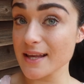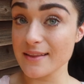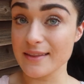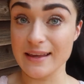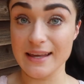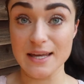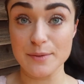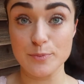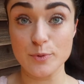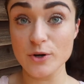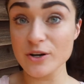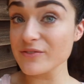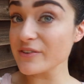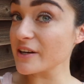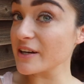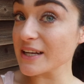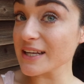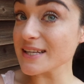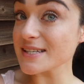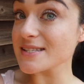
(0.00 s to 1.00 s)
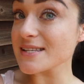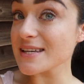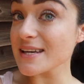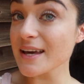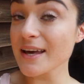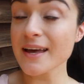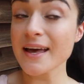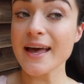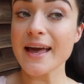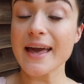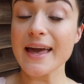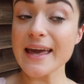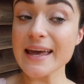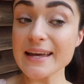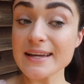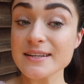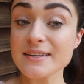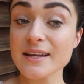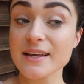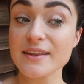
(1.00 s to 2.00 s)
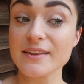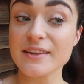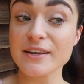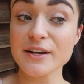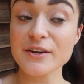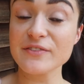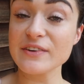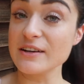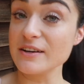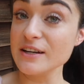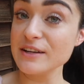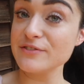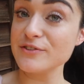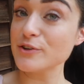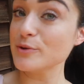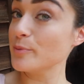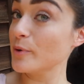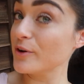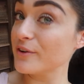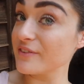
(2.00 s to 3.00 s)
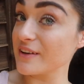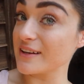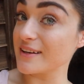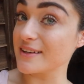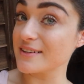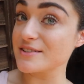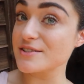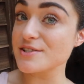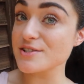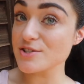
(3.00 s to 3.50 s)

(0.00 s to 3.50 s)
They get bored very easy and they're very food motivated.